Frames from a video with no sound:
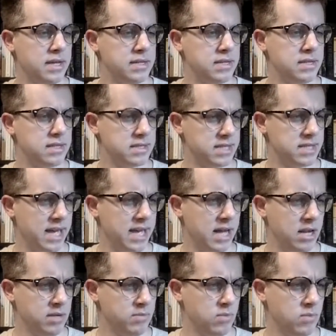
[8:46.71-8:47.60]
Does the
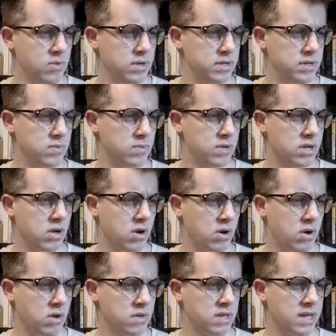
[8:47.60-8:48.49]
elmwood
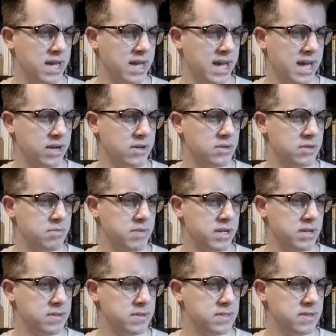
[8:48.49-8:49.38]
recall the haggard
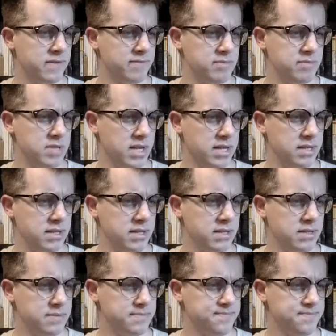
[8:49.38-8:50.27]
beards of blood?
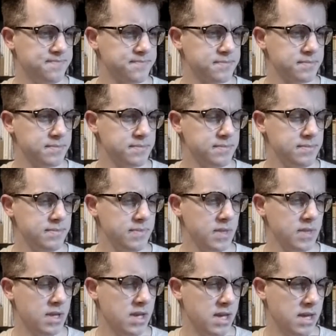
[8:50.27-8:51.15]

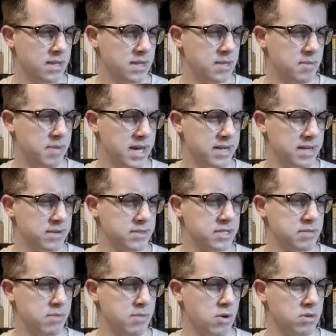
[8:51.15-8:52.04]
The
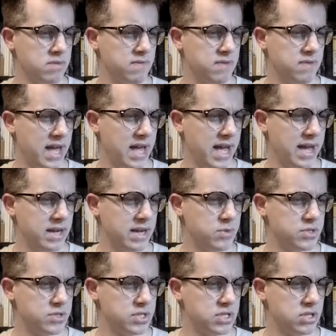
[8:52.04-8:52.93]
battle-smoked flag
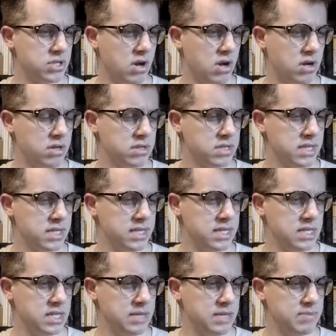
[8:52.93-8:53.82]
with stars
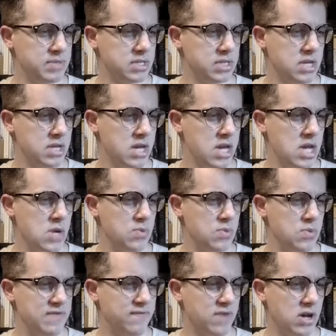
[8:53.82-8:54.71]
eclipsed,
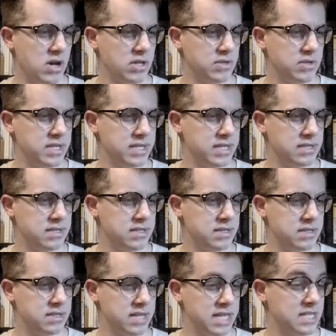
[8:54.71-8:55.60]
we followed
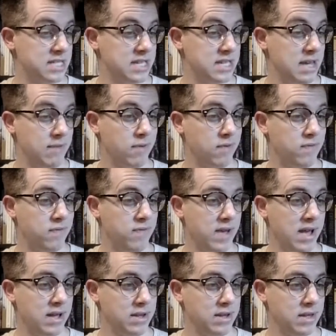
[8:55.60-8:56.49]
it, it never
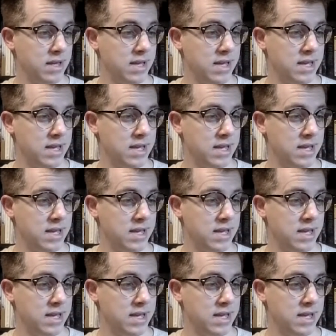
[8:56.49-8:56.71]
fell.